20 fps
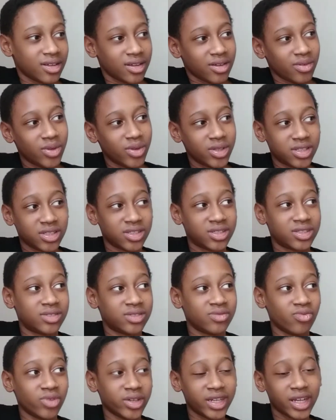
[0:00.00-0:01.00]
which
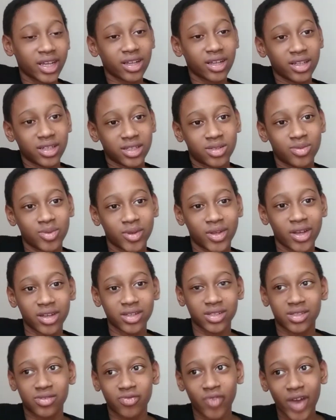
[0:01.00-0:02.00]
is ridiculous
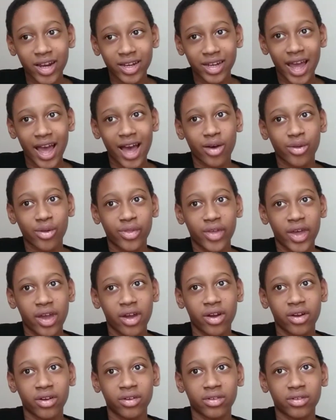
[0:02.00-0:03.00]
because right now
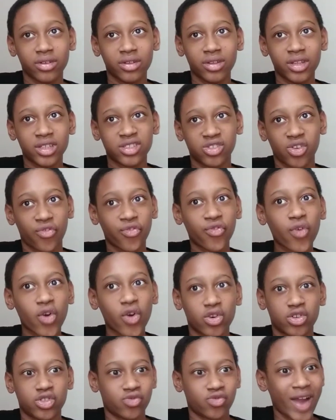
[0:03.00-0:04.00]
it's the
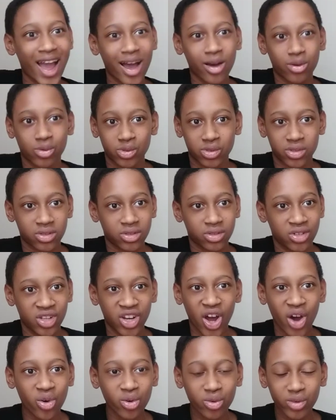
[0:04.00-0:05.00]
first round,
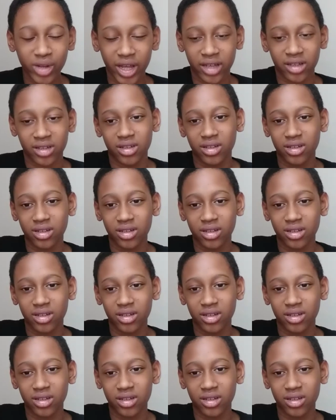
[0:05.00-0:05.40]
like.